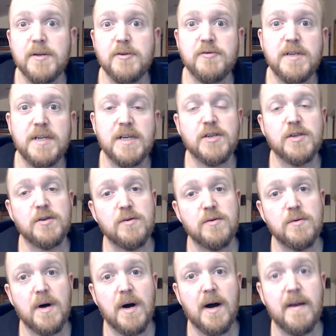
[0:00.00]

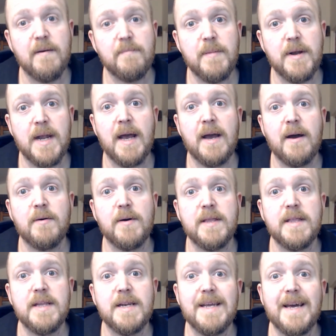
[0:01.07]
traditional, I'm now
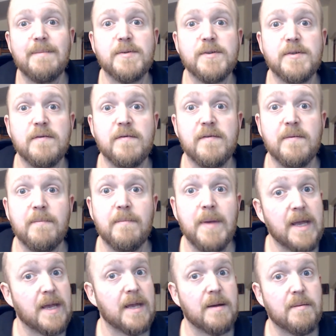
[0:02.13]
in the depths of
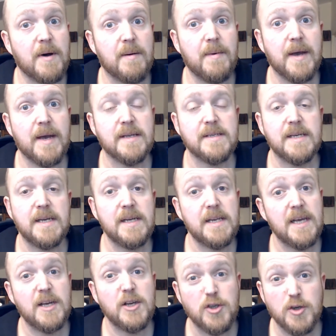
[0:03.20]
making my magazine,
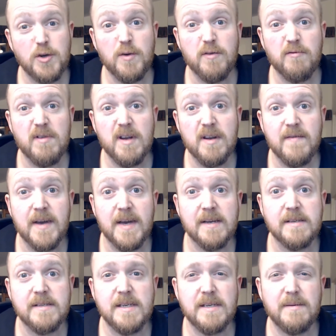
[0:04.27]
issue 3 of
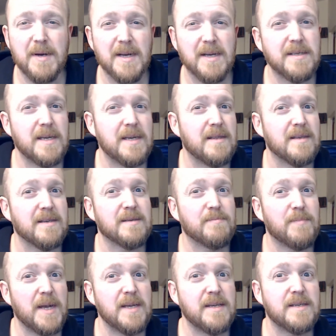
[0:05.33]
XStitch magazine, the
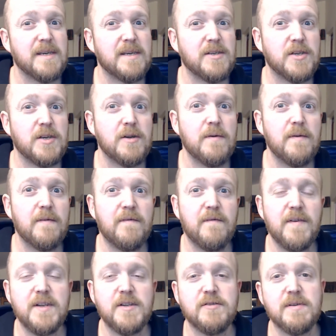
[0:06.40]
space issue,
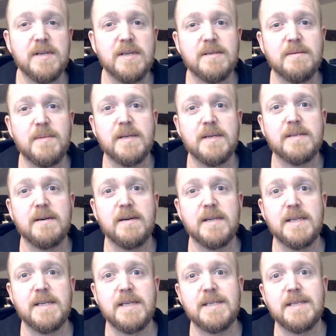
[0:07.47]
featuring some
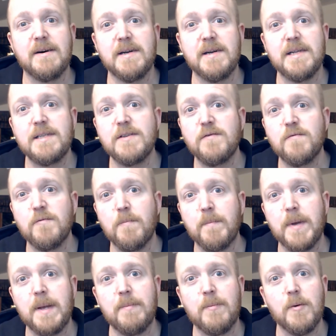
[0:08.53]
exciting designs from
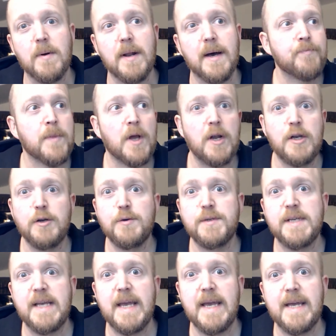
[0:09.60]
people like
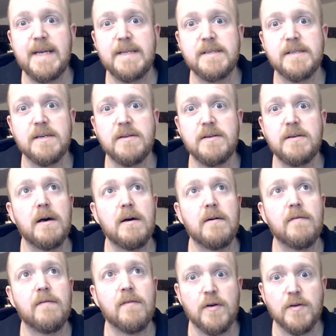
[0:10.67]
Lucy Heaton,
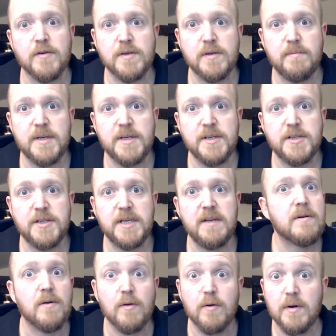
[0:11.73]
Floss and
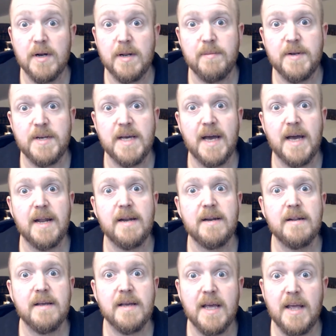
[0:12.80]
Mischief, Lord
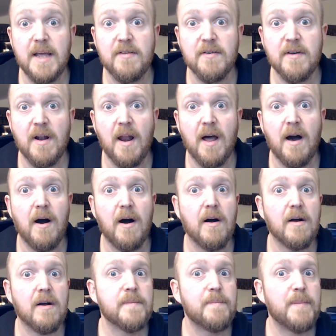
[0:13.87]
Libidan, Keith
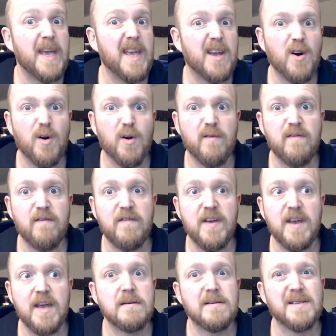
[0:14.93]
Clark, Peacock and
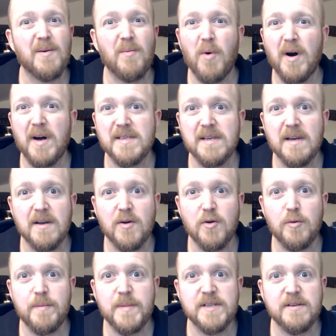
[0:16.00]
Fig, some wise guy
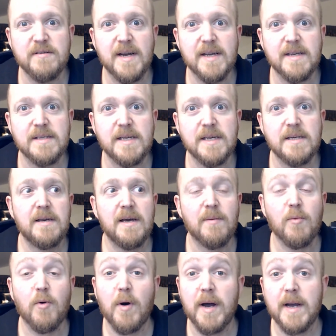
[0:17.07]
called MrXStitch.
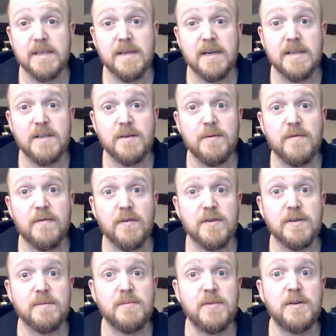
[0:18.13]
I'm quite excited. We've got
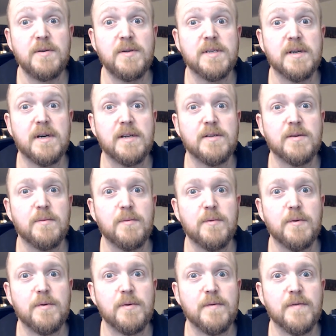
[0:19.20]
some new designers on
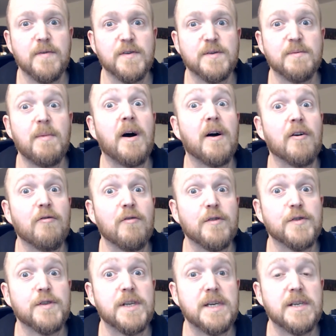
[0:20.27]
board. We've got Smart
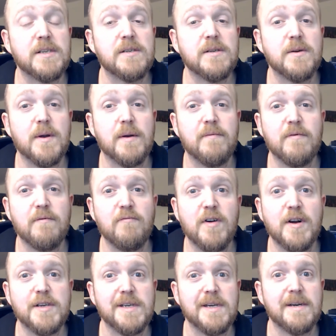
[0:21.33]
Cross Stitch, who come from
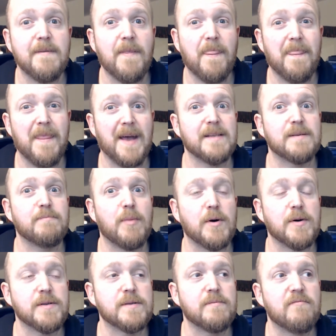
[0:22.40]
Russia. That's
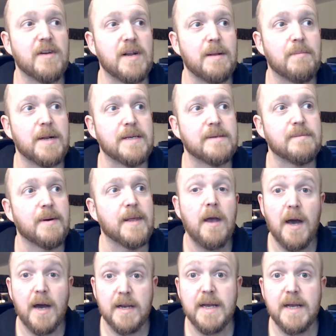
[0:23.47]
boss. Really pleased about
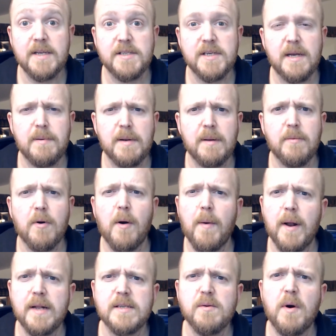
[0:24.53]
that. And yeah, it's shaping up quite
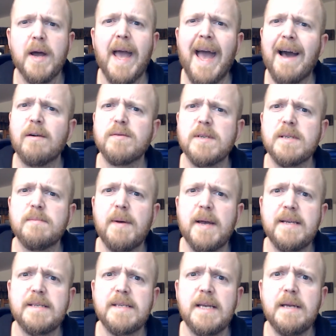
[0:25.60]
well. It's quite outer
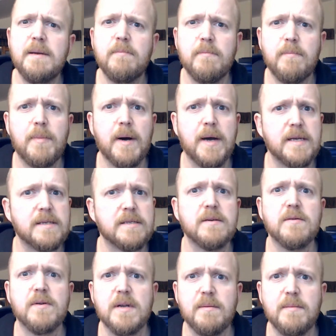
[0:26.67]
spacey, but it's
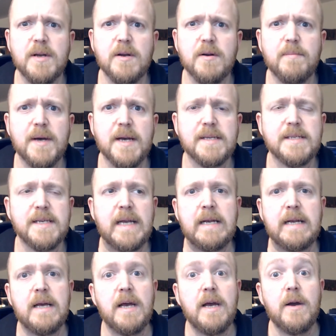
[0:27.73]
still going to be a good magazine.
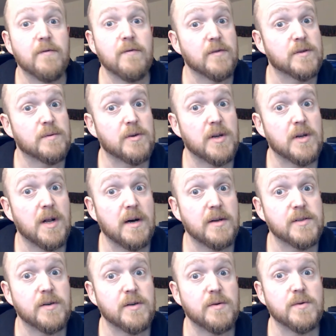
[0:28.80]
We've got some good
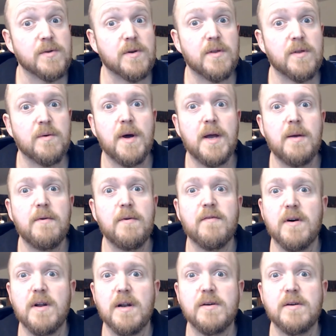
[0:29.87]
articles on the way. We've
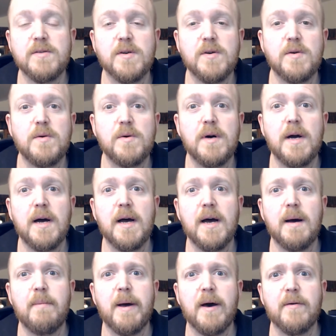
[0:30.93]
got an article
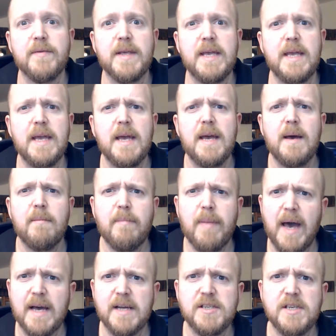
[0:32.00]
about the
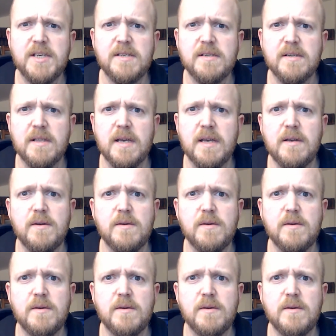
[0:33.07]
patches that they use